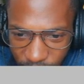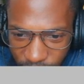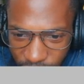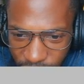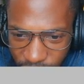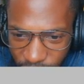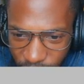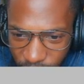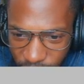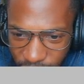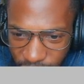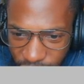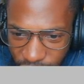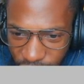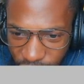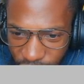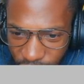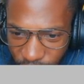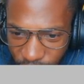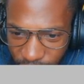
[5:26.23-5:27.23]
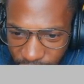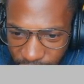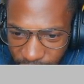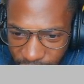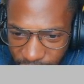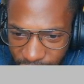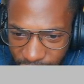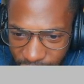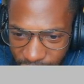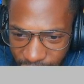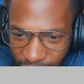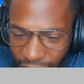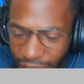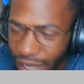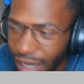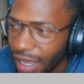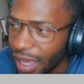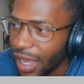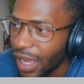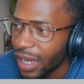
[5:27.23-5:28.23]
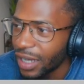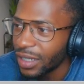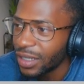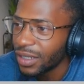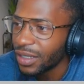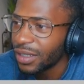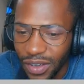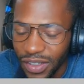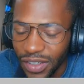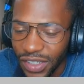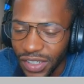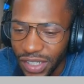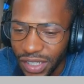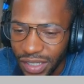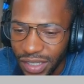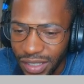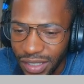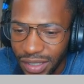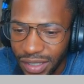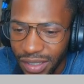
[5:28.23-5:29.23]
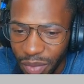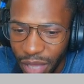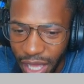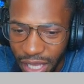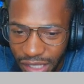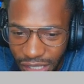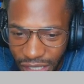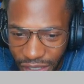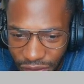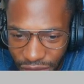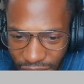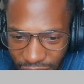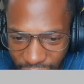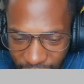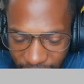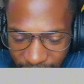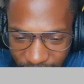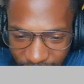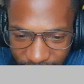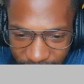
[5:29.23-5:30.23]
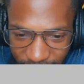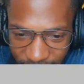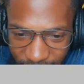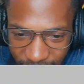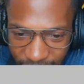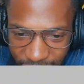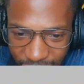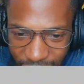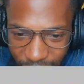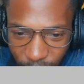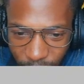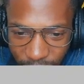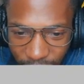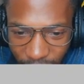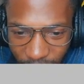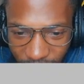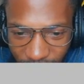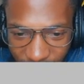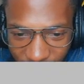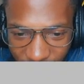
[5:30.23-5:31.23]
persons were injured during the incident. Thank God. Oh, jeez. Imagine if he had just like whipped out